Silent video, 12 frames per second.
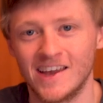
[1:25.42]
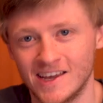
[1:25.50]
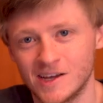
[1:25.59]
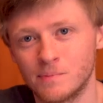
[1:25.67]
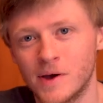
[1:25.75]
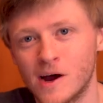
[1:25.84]

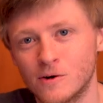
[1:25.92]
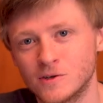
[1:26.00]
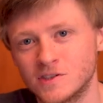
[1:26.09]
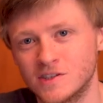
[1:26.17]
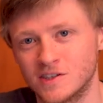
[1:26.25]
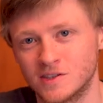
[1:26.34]
Amp
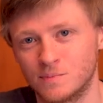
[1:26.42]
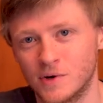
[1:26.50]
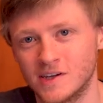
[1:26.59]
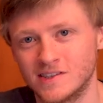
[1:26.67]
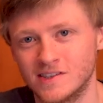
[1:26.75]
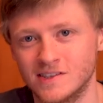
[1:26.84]
hours
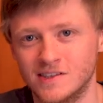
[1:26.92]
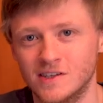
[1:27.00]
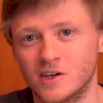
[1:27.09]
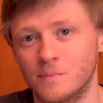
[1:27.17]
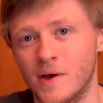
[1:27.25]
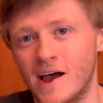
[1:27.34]
expresses
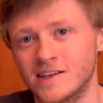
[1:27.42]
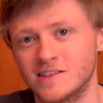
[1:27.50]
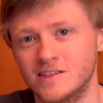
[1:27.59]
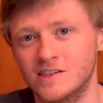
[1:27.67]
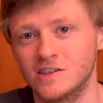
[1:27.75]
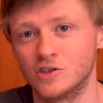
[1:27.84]
the
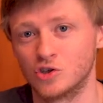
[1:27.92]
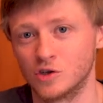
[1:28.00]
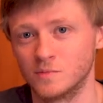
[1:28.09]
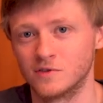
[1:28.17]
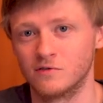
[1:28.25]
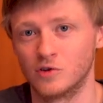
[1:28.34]
capacity in
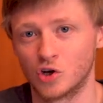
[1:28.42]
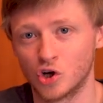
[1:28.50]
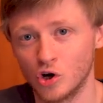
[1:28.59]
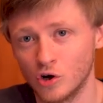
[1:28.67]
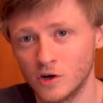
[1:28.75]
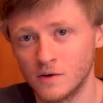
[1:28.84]
terms of the
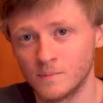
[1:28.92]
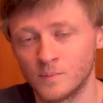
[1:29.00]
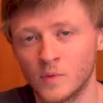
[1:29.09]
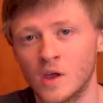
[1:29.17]
current,